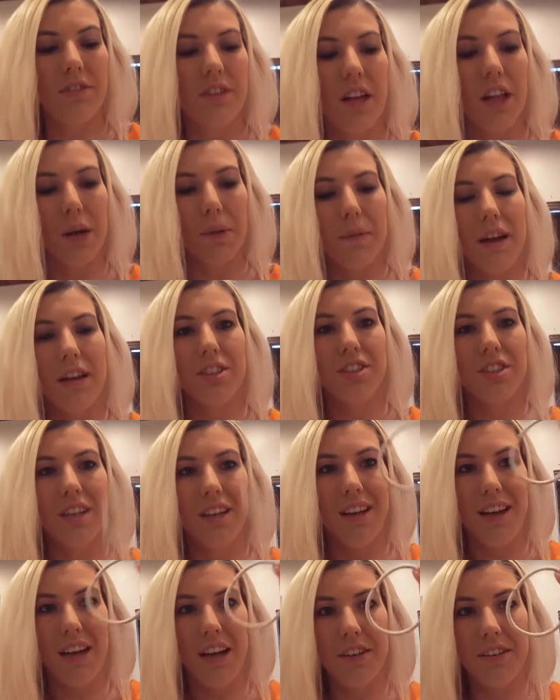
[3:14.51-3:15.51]
Color Match
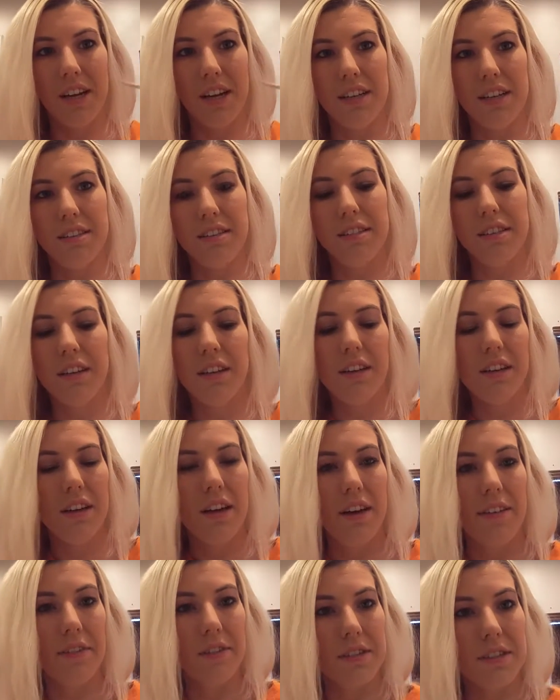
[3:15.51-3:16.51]
hair ties.
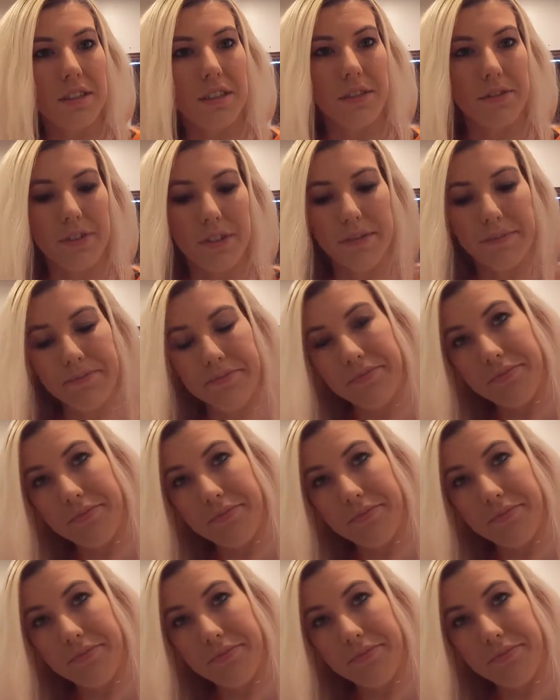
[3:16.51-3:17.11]
Everyone's different.